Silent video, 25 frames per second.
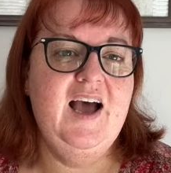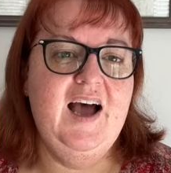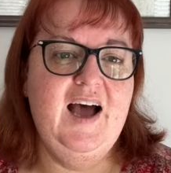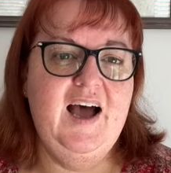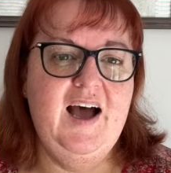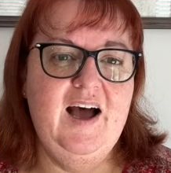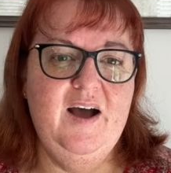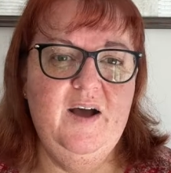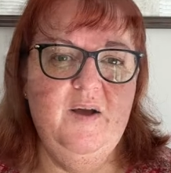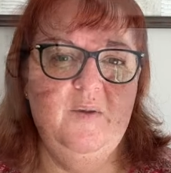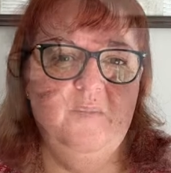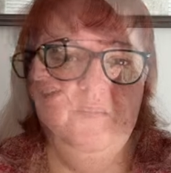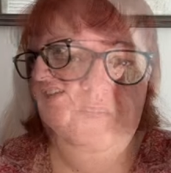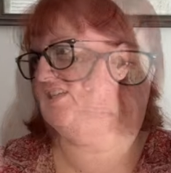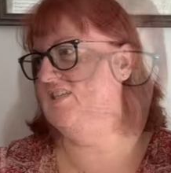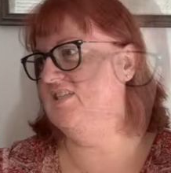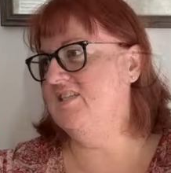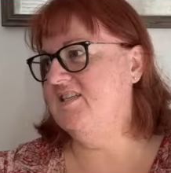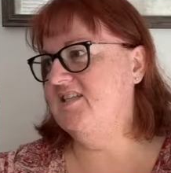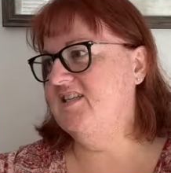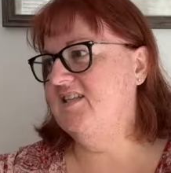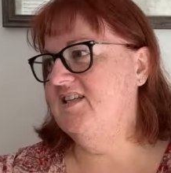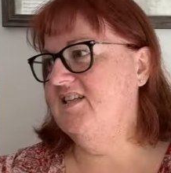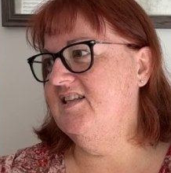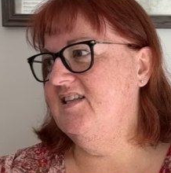And
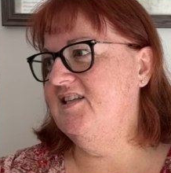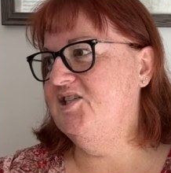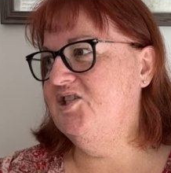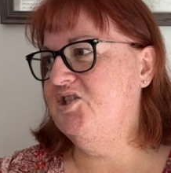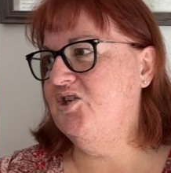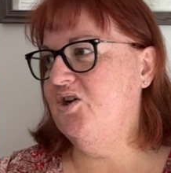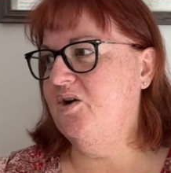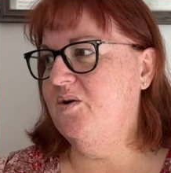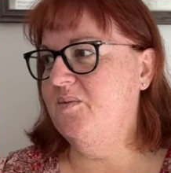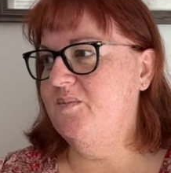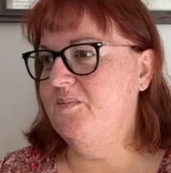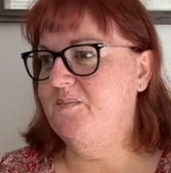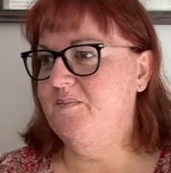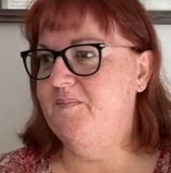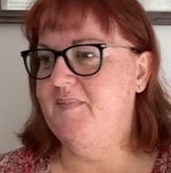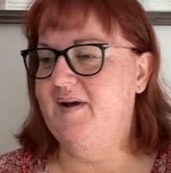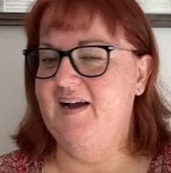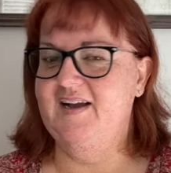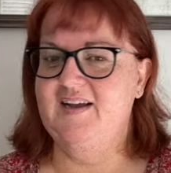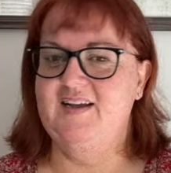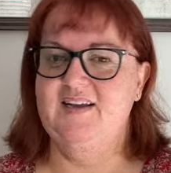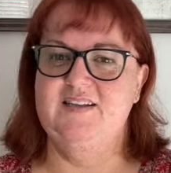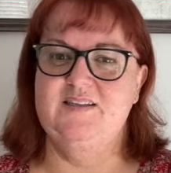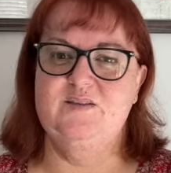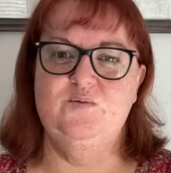the job
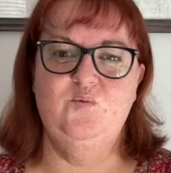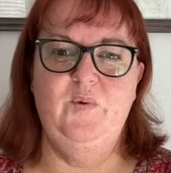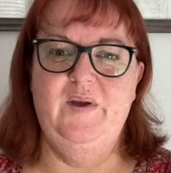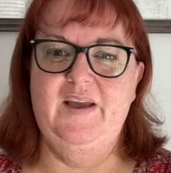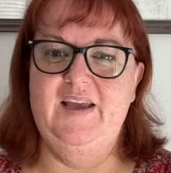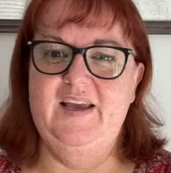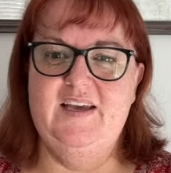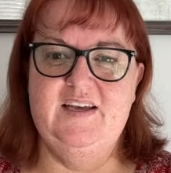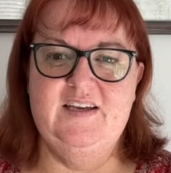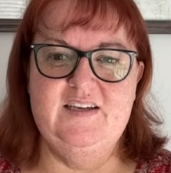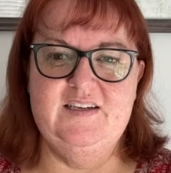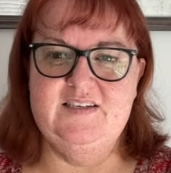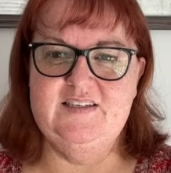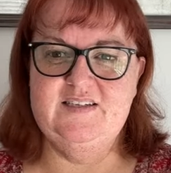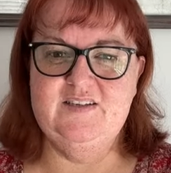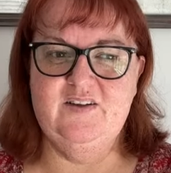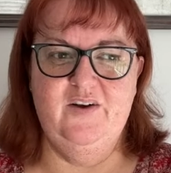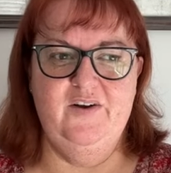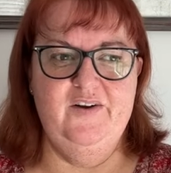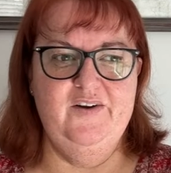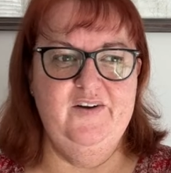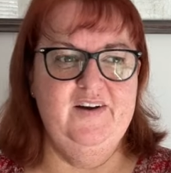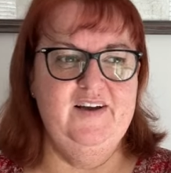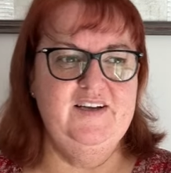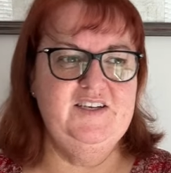market's weird,
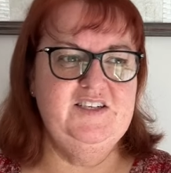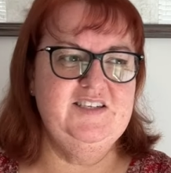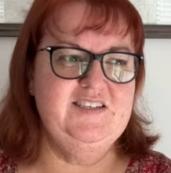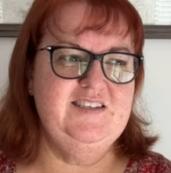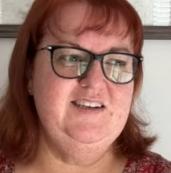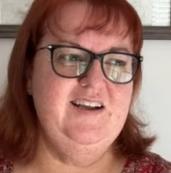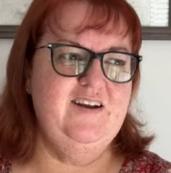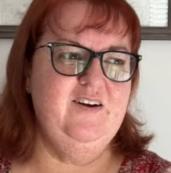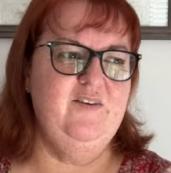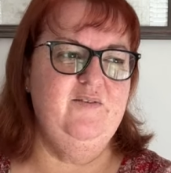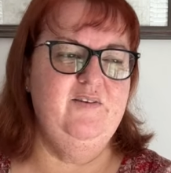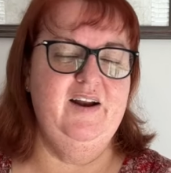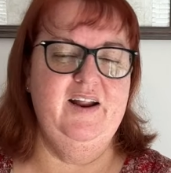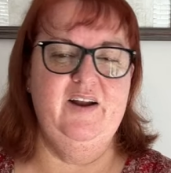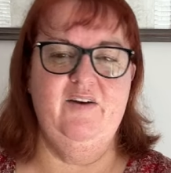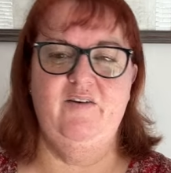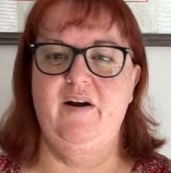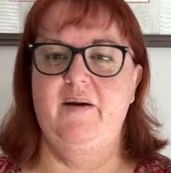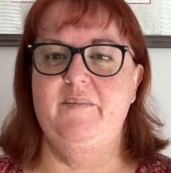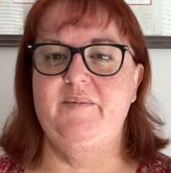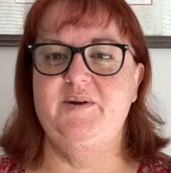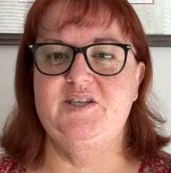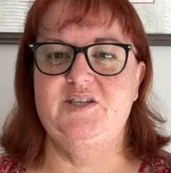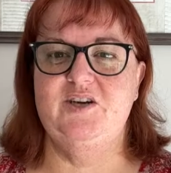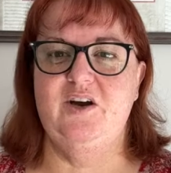so it's just like a really
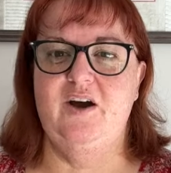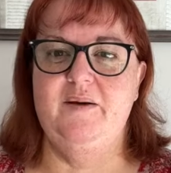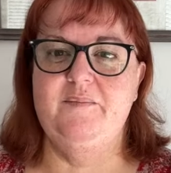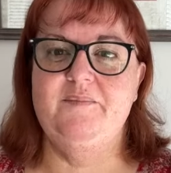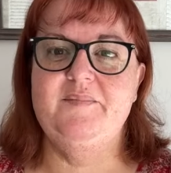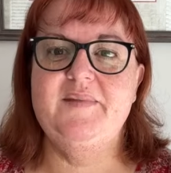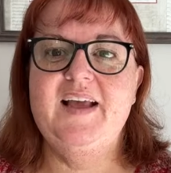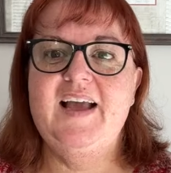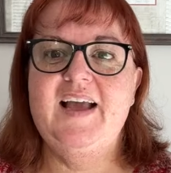crappy time.